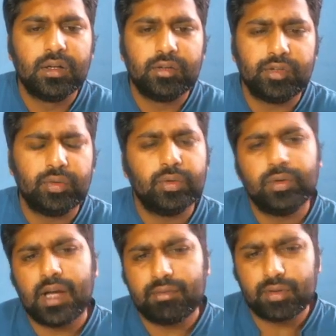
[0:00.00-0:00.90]
You know
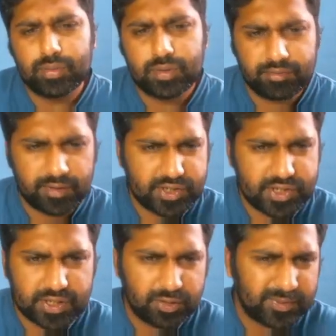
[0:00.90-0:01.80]
you have to
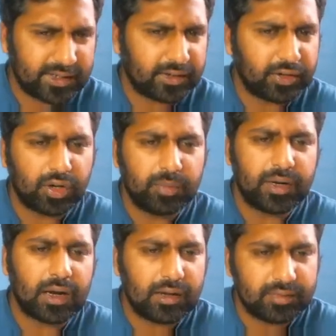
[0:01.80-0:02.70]
differentiate numerator and
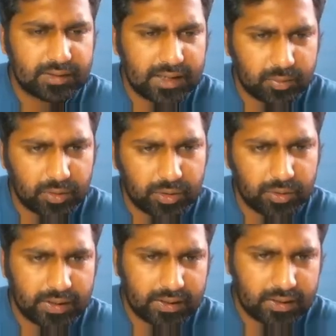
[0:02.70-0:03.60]
denominator. After that, what do
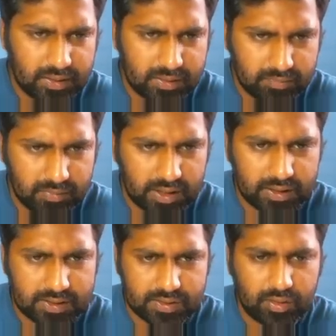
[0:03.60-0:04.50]
you get?
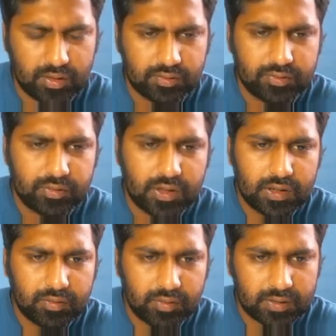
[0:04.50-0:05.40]
Minus of
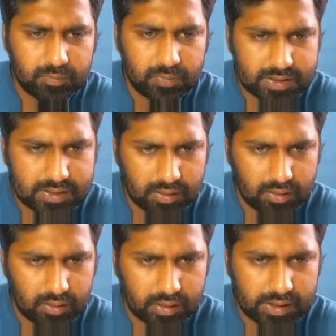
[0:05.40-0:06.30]
1 plus
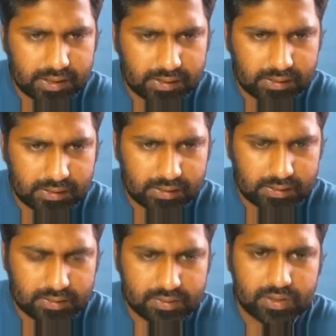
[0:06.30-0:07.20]
log a,
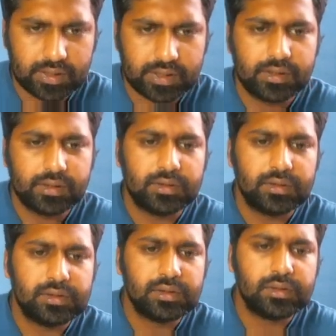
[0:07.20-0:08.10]
sorry,
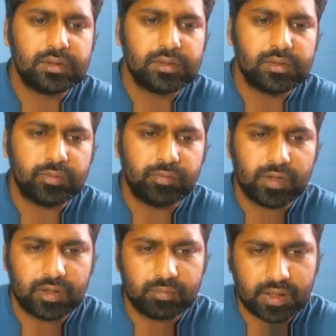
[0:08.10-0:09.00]

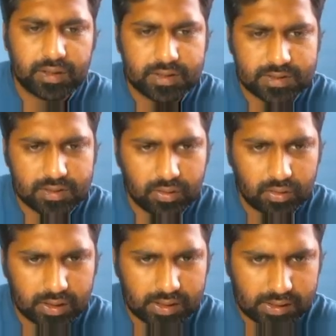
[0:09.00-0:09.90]
1 minus
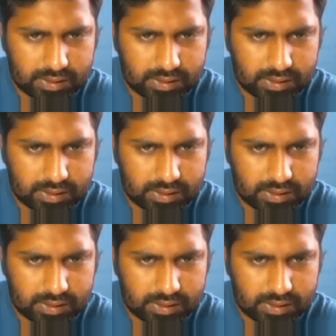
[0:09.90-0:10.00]
log a